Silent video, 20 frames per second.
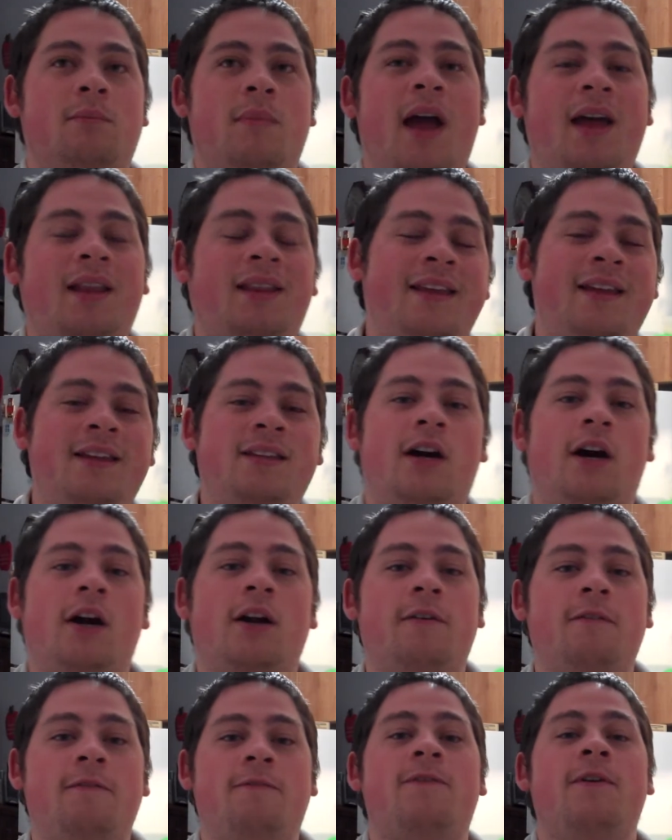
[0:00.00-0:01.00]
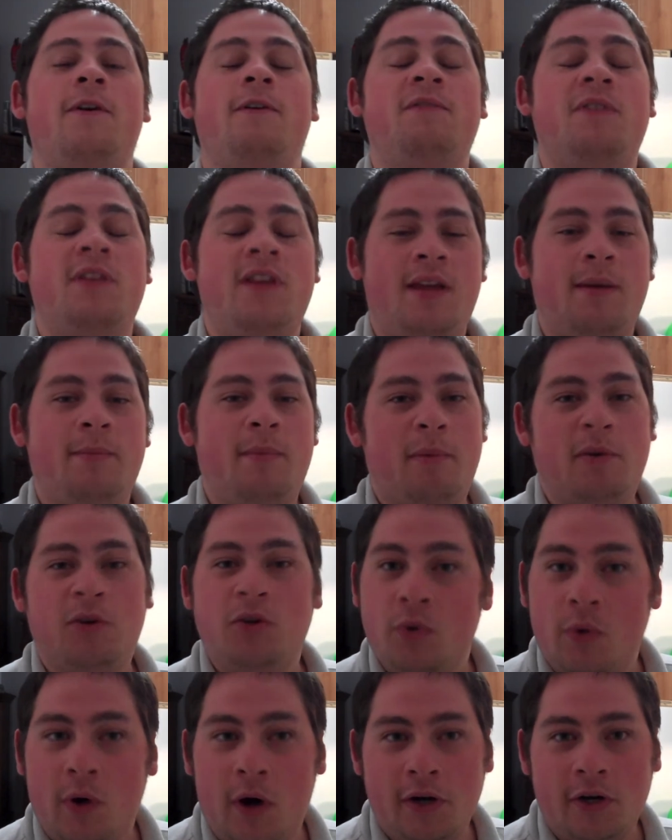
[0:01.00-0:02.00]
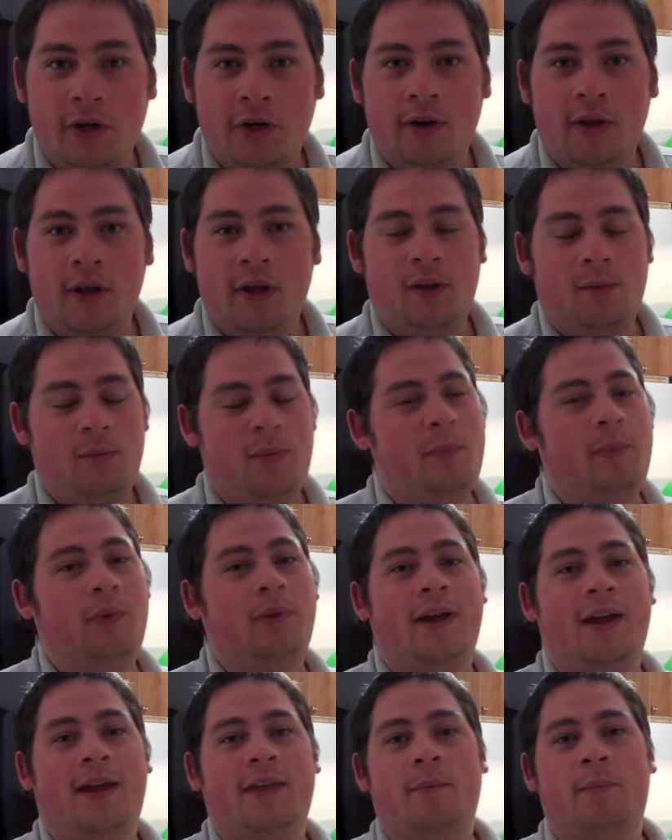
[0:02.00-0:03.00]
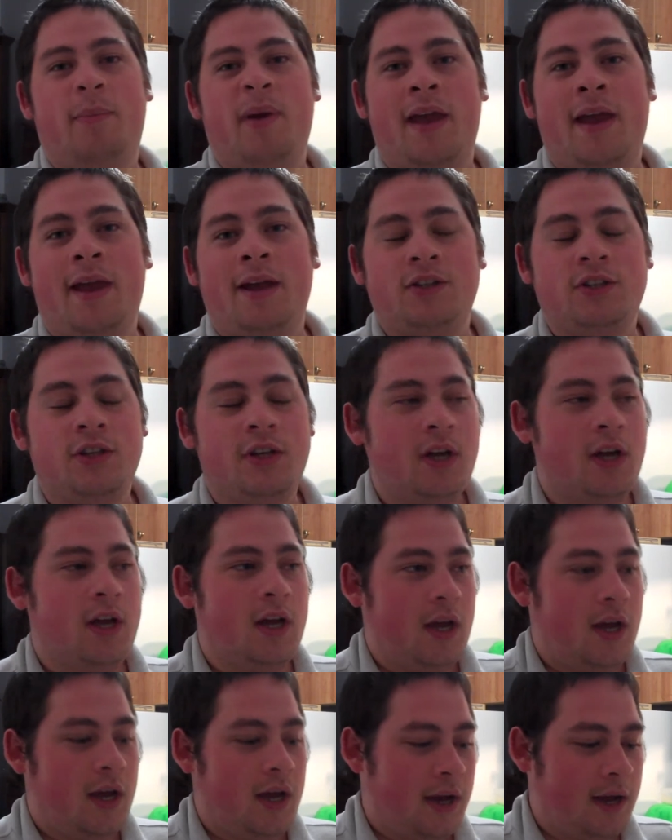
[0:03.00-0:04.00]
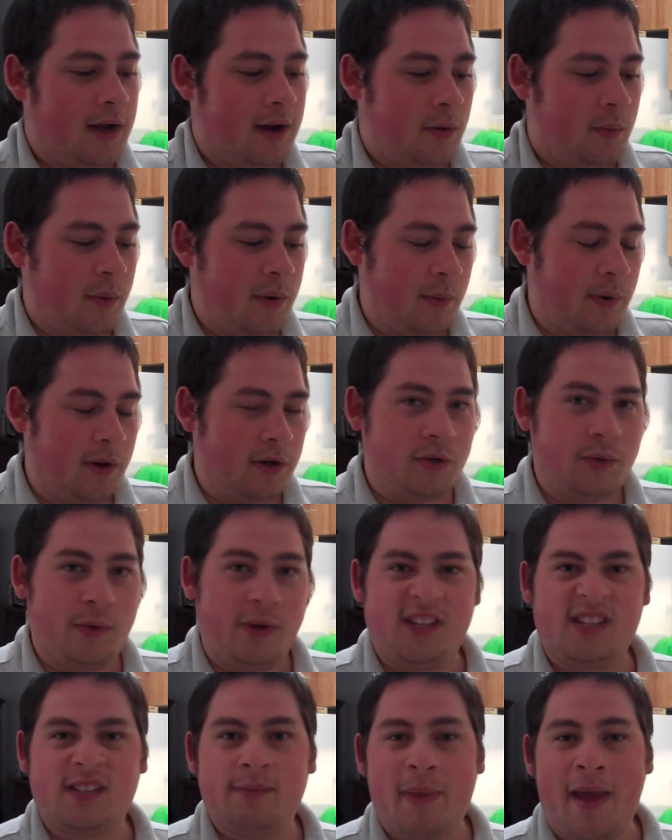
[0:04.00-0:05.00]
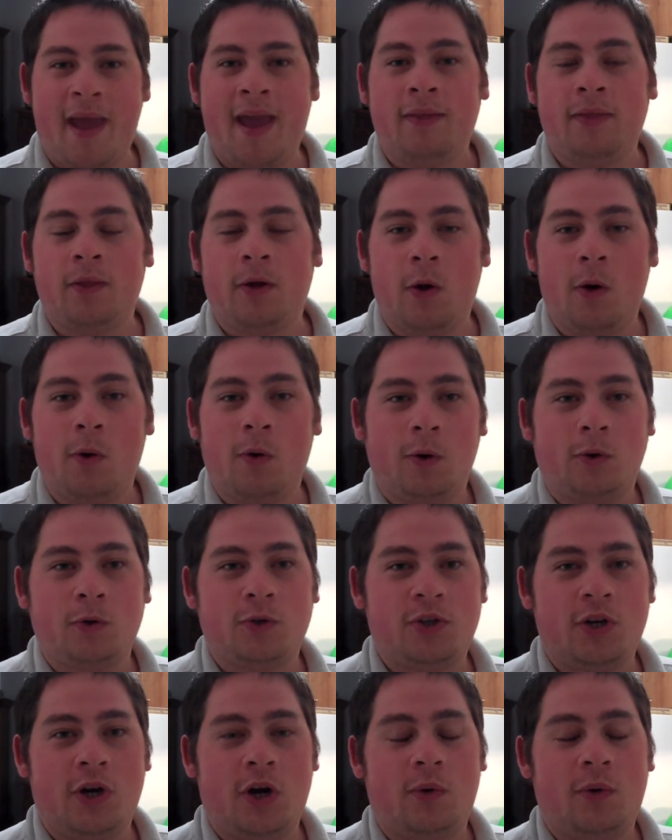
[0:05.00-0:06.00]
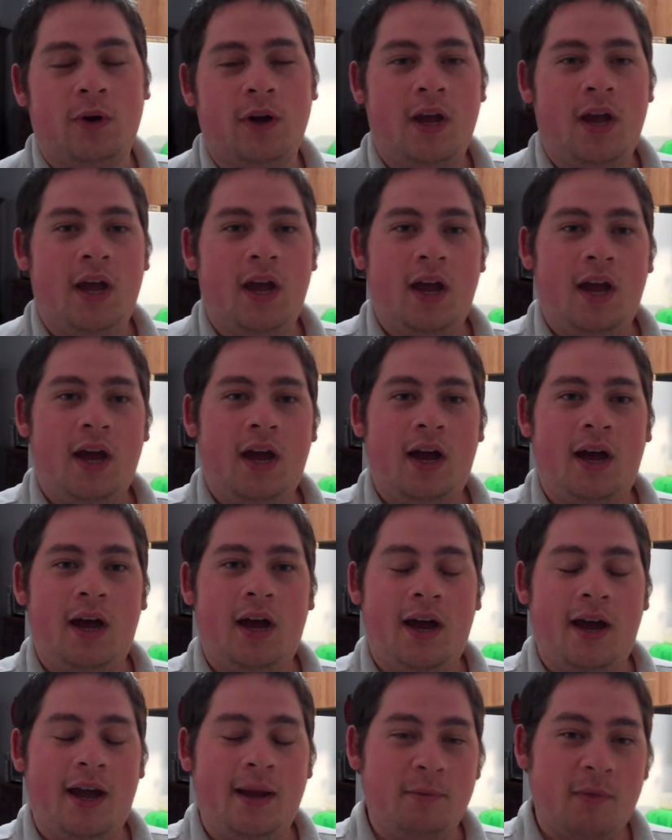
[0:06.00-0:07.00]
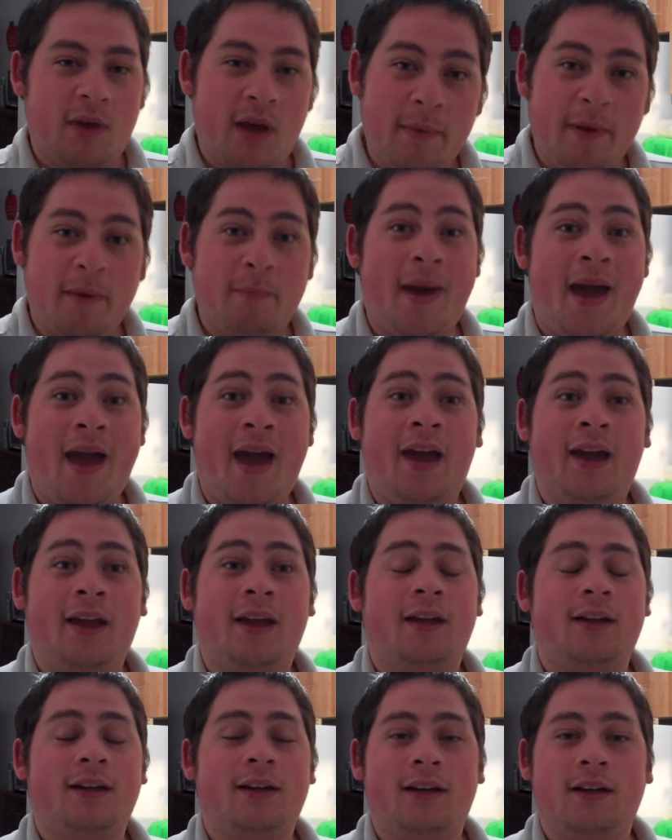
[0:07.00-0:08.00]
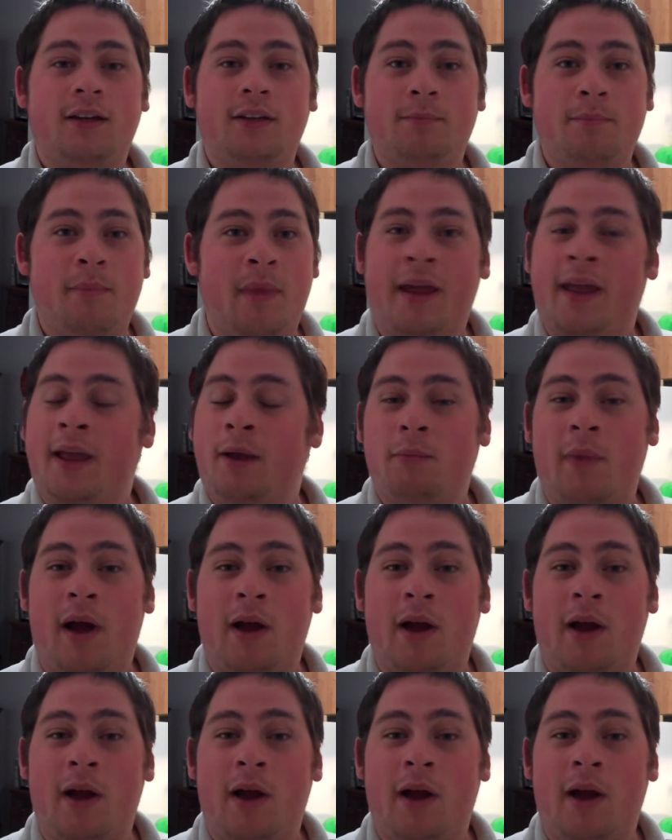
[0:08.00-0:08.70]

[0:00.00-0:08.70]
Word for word: at least 150, maybe 200 people liking the page. Uh, we want to expand the Coco Show. Uh, I'm coming back, making